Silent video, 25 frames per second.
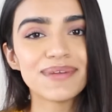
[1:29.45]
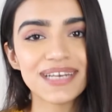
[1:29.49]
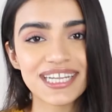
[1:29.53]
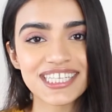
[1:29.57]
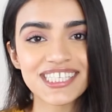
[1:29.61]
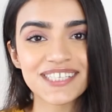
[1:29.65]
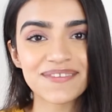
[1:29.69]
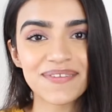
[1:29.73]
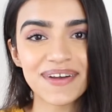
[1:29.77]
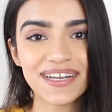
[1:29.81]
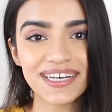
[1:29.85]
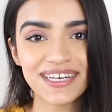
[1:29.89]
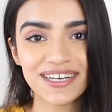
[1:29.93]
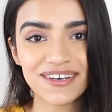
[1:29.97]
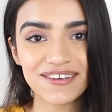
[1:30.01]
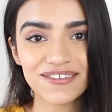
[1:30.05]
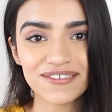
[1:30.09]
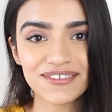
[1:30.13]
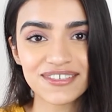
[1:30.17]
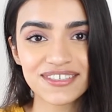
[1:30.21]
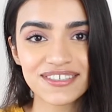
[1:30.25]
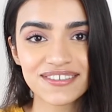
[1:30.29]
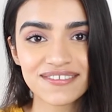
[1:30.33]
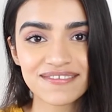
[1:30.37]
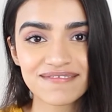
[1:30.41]
Let's find
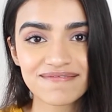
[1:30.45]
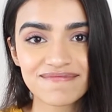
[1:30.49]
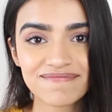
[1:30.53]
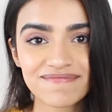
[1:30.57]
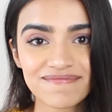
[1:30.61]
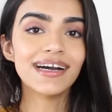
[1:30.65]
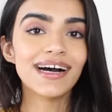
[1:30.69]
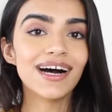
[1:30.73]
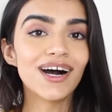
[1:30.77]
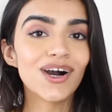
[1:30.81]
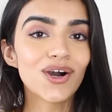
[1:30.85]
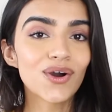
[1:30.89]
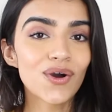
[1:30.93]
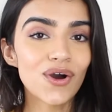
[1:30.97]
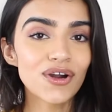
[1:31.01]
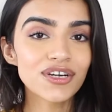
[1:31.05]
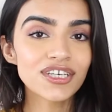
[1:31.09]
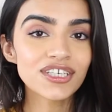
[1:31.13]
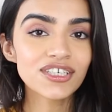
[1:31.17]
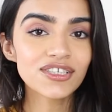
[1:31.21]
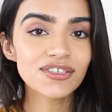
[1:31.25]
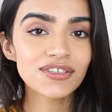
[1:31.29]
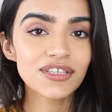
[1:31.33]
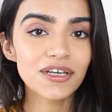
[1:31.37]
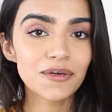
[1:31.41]
out.
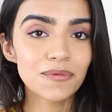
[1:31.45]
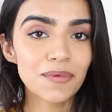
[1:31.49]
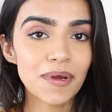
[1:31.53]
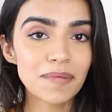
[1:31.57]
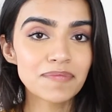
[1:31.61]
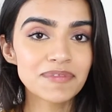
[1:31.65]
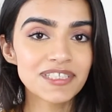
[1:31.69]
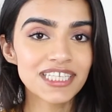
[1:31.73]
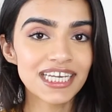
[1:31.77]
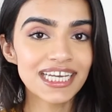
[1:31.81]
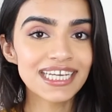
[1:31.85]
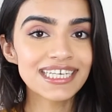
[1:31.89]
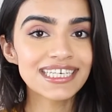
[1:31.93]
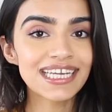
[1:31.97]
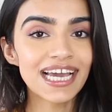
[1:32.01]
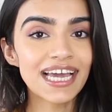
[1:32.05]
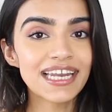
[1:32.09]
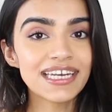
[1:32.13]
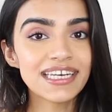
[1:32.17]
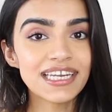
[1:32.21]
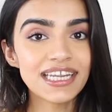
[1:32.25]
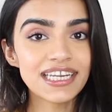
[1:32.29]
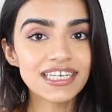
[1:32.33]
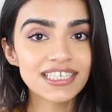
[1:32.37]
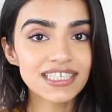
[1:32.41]
According to their website,
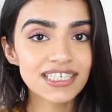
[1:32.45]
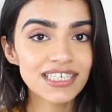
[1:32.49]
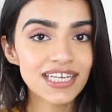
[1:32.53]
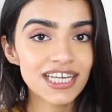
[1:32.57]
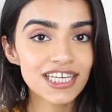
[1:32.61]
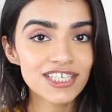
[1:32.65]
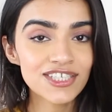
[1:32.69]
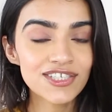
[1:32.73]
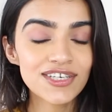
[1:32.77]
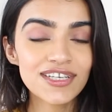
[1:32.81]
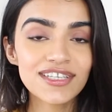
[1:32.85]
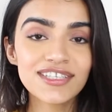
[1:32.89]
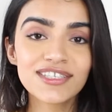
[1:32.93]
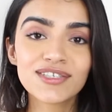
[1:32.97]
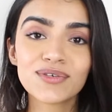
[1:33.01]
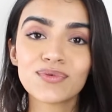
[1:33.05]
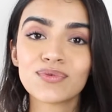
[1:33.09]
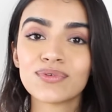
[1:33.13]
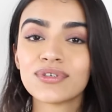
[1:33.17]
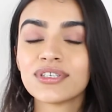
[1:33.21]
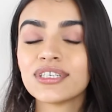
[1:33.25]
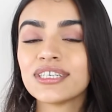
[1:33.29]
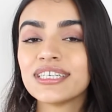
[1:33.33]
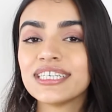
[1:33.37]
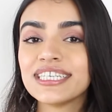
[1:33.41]
an international
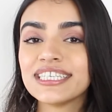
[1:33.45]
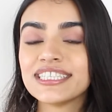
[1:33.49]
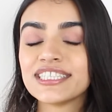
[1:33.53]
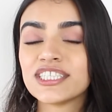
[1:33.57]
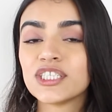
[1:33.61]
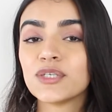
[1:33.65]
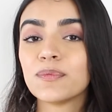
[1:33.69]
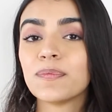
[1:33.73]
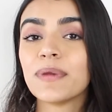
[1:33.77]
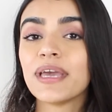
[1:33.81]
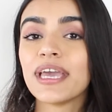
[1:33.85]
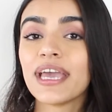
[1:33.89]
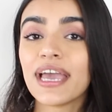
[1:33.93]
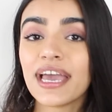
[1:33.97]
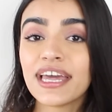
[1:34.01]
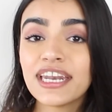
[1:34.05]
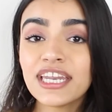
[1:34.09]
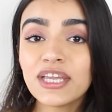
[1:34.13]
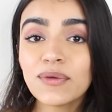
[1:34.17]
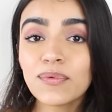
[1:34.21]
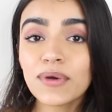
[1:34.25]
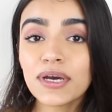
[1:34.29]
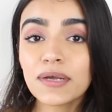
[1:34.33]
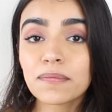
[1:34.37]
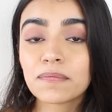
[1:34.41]
student needs to pay
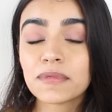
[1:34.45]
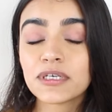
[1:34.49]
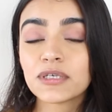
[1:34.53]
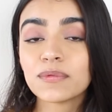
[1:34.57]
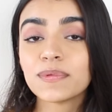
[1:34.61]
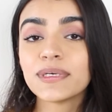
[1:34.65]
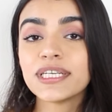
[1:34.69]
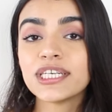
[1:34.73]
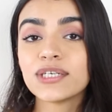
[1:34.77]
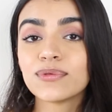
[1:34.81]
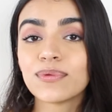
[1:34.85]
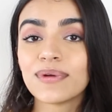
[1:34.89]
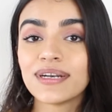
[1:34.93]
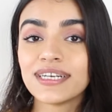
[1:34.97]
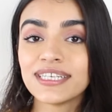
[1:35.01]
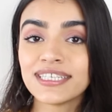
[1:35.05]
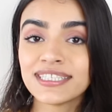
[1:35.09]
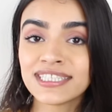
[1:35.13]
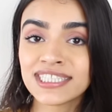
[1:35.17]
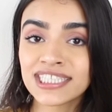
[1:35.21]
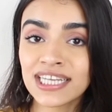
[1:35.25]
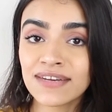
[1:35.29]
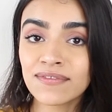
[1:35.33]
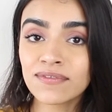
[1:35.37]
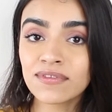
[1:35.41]
anywhere between
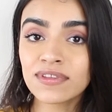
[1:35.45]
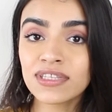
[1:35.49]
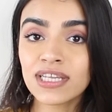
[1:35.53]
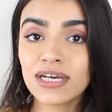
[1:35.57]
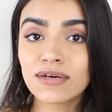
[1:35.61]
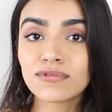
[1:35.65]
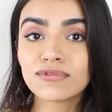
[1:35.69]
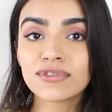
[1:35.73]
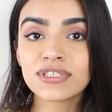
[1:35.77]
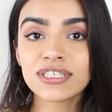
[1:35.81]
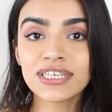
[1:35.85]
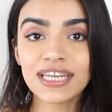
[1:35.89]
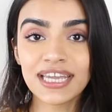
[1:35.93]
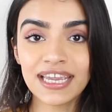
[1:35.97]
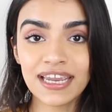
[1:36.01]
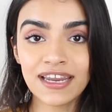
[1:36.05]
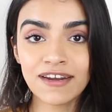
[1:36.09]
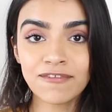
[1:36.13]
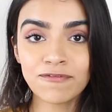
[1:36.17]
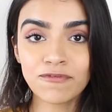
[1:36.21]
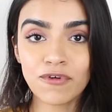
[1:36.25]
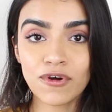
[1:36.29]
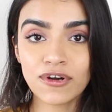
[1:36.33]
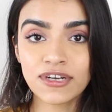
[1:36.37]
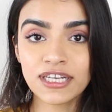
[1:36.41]

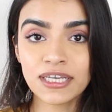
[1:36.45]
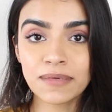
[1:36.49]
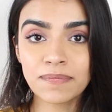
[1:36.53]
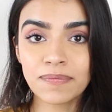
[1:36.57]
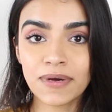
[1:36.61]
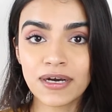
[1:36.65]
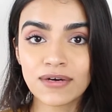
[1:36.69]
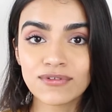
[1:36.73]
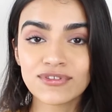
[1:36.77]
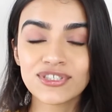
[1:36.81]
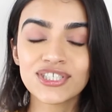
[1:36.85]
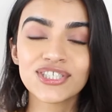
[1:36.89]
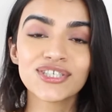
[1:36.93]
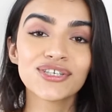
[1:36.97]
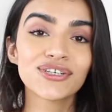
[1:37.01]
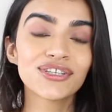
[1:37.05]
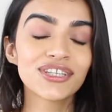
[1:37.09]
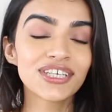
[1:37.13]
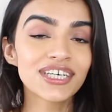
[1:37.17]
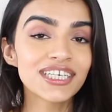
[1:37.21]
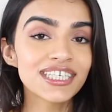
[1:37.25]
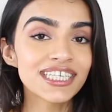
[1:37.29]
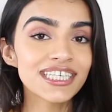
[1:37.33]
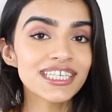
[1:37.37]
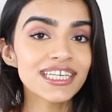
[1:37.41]
£27,840 to
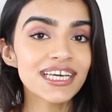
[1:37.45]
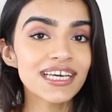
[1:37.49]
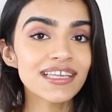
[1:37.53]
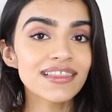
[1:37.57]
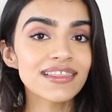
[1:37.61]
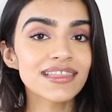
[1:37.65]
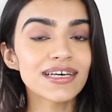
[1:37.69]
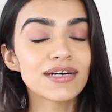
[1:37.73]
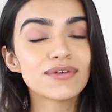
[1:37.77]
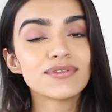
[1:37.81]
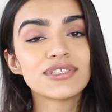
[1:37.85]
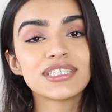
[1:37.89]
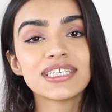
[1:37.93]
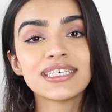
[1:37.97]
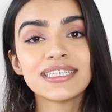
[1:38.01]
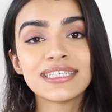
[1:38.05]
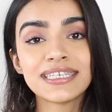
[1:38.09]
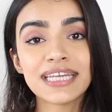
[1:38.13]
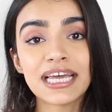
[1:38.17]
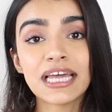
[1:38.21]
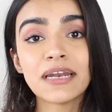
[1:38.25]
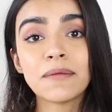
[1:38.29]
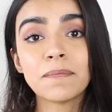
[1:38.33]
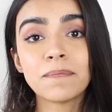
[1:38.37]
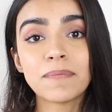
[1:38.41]

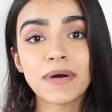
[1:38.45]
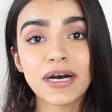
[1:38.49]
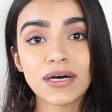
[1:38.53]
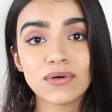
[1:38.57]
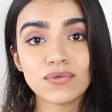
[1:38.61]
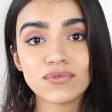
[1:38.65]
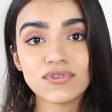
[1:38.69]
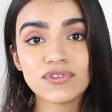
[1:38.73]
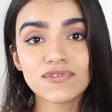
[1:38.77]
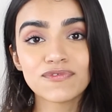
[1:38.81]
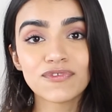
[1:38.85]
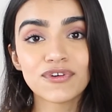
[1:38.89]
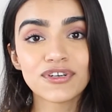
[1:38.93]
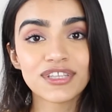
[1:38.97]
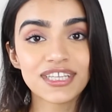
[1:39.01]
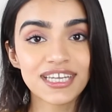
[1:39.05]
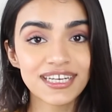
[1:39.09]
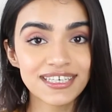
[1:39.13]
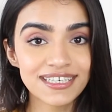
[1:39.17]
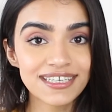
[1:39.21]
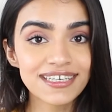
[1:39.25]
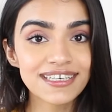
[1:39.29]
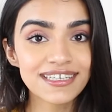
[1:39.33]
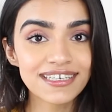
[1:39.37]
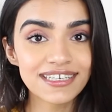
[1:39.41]
£39,010 for
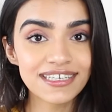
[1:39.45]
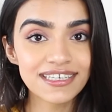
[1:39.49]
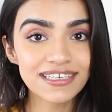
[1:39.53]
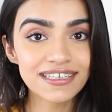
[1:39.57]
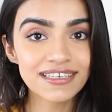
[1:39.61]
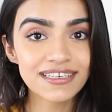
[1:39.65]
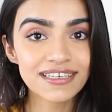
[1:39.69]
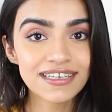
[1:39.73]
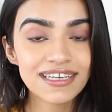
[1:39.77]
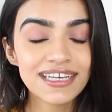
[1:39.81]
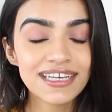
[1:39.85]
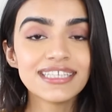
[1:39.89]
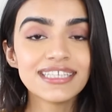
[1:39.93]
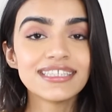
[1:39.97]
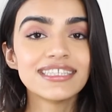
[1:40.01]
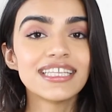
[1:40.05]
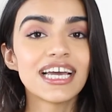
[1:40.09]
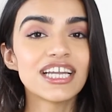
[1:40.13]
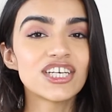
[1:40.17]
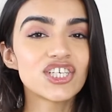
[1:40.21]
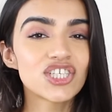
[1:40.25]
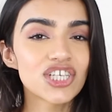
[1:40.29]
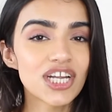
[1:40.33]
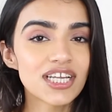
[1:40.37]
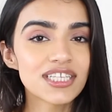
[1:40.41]
their degree.
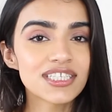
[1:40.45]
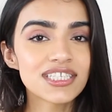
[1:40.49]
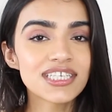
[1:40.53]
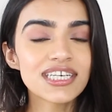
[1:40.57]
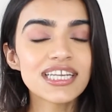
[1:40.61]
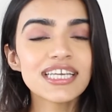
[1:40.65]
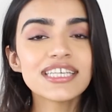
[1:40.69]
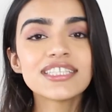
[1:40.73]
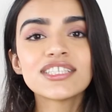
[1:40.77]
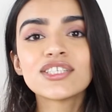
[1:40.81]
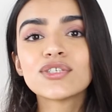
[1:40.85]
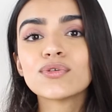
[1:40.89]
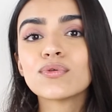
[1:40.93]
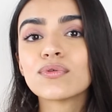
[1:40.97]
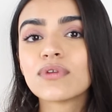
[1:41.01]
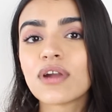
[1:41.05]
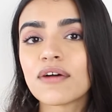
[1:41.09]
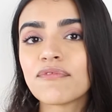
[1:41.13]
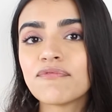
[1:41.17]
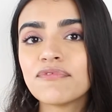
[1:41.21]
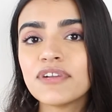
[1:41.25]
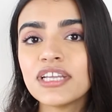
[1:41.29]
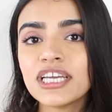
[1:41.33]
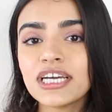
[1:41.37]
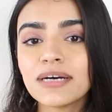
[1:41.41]
That translates to
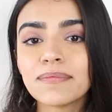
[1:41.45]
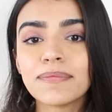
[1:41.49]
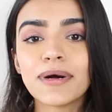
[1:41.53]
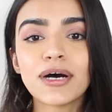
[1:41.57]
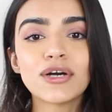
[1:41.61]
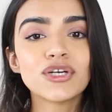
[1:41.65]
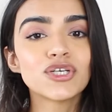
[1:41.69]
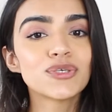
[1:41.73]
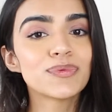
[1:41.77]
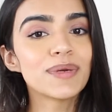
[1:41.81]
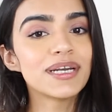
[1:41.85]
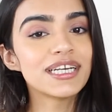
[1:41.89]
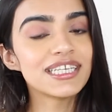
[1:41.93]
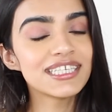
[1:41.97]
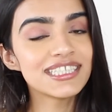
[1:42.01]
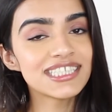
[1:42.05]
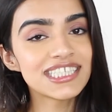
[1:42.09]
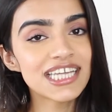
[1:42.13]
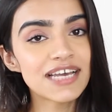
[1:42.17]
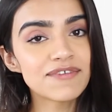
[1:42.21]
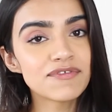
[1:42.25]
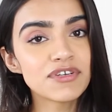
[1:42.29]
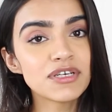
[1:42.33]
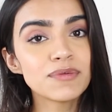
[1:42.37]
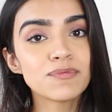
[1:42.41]
roughly about
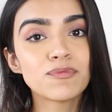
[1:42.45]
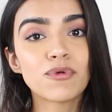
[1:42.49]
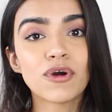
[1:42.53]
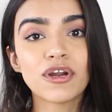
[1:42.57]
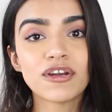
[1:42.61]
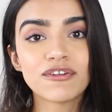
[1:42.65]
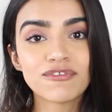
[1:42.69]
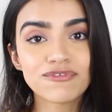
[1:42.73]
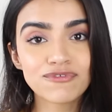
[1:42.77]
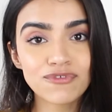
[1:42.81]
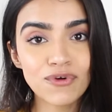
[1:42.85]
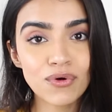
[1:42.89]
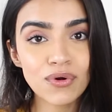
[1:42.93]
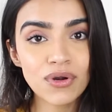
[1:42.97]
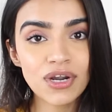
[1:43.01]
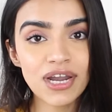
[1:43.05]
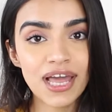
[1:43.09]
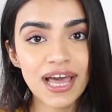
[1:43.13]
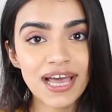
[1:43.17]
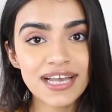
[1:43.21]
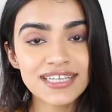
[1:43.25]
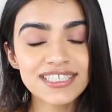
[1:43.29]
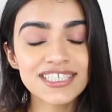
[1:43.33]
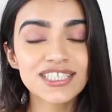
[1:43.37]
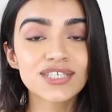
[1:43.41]
27.4
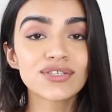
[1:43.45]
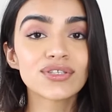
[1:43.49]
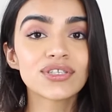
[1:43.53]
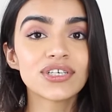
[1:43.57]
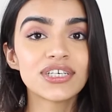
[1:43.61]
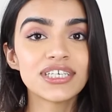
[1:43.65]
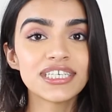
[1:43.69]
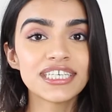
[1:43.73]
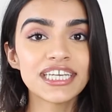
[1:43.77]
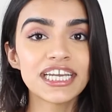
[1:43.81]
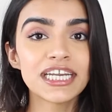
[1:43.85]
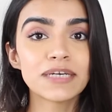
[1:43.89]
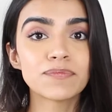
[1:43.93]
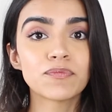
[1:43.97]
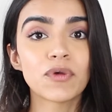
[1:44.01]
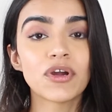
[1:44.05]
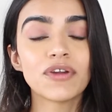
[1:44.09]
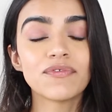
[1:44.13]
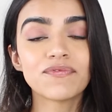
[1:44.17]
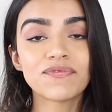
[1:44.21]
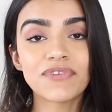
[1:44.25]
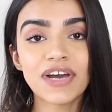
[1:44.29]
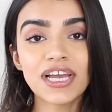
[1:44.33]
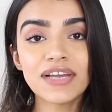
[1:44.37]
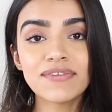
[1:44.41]
lakhs to
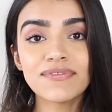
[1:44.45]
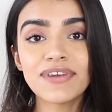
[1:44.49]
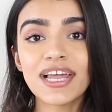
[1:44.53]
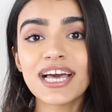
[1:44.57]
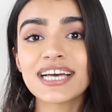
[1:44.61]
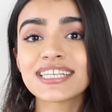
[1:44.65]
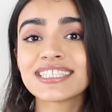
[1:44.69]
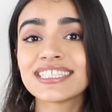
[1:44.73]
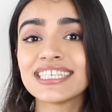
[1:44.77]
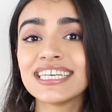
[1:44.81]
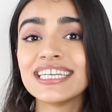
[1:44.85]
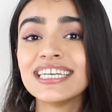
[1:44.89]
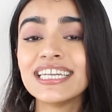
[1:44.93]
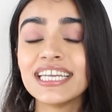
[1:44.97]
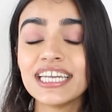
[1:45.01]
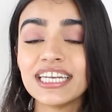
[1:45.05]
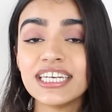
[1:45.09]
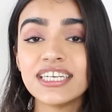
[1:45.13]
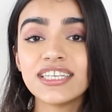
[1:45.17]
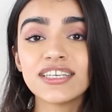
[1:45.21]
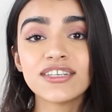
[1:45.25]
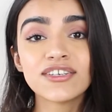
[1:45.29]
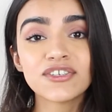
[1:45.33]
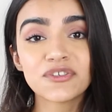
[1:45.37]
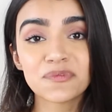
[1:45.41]
38.5 lakhs in
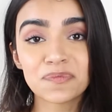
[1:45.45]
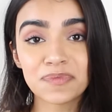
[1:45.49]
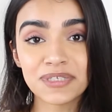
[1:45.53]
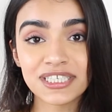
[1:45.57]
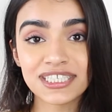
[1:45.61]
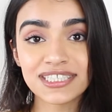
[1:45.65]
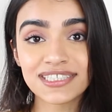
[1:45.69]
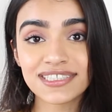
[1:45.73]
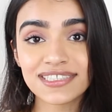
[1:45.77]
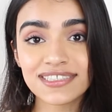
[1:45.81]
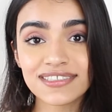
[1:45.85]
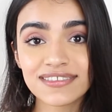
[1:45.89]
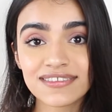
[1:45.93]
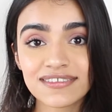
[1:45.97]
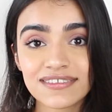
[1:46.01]
Indian rupees.